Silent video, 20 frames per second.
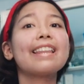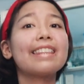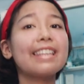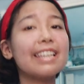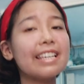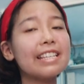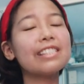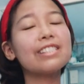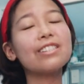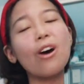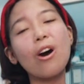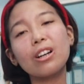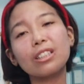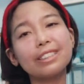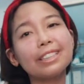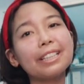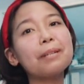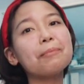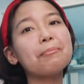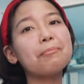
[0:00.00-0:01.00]
This
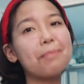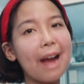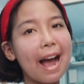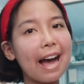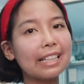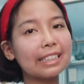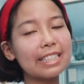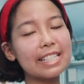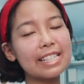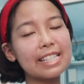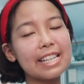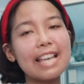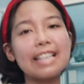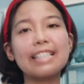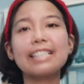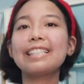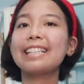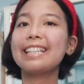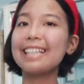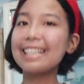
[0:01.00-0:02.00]
doctor
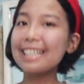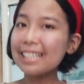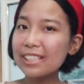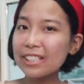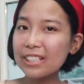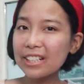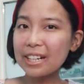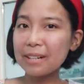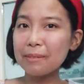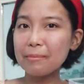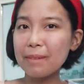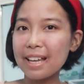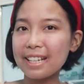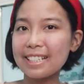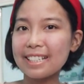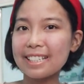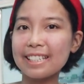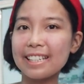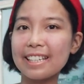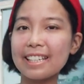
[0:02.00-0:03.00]
practices Eastern
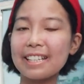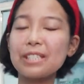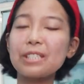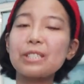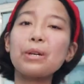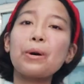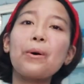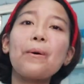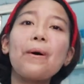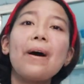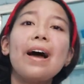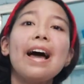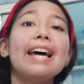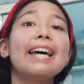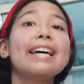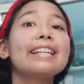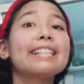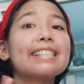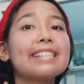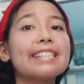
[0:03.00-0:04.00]
medicine. So,
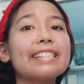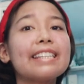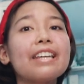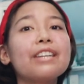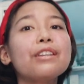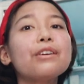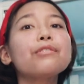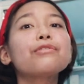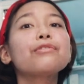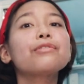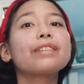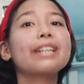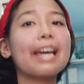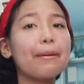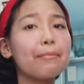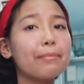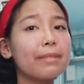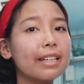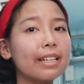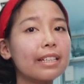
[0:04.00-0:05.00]
instead of
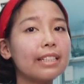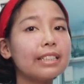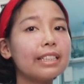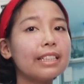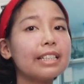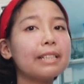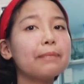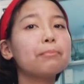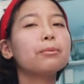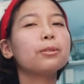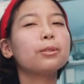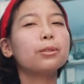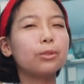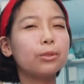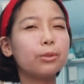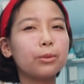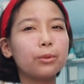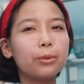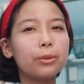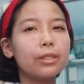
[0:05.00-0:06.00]
chemically
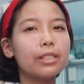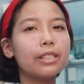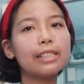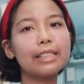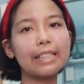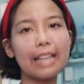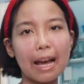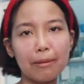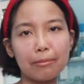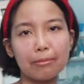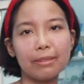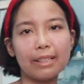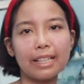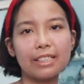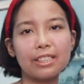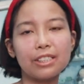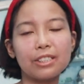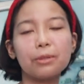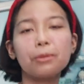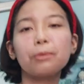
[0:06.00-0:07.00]
produced
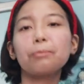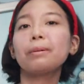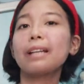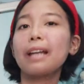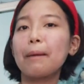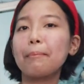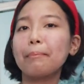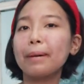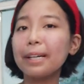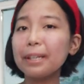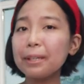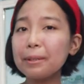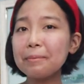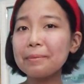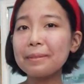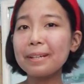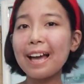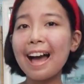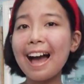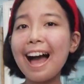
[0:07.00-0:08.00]
tablets yung
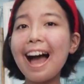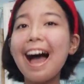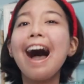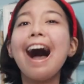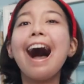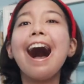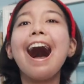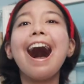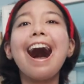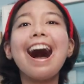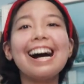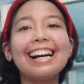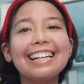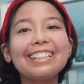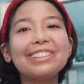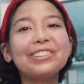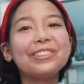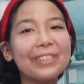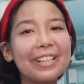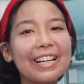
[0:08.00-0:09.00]
pinapainom niya,
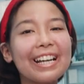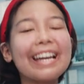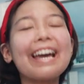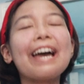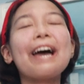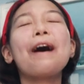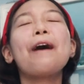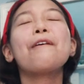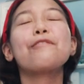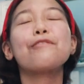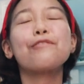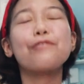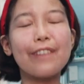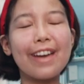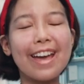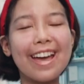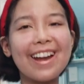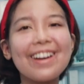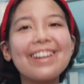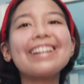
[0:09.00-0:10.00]
I drink
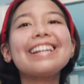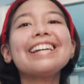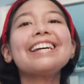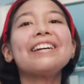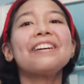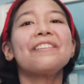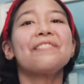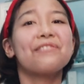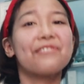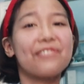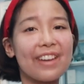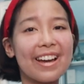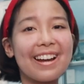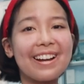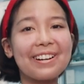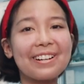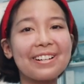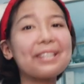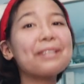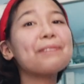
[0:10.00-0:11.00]
very,
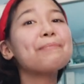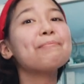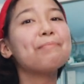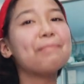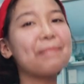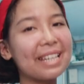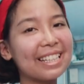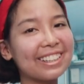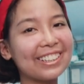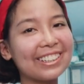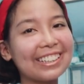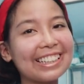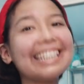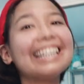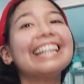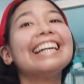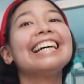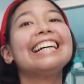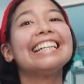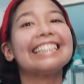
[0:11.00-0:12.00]
very
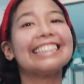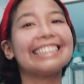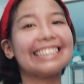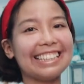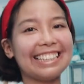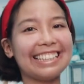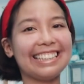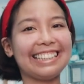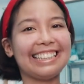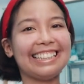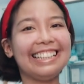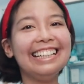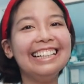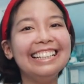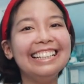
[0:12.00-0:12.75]
bitter tea.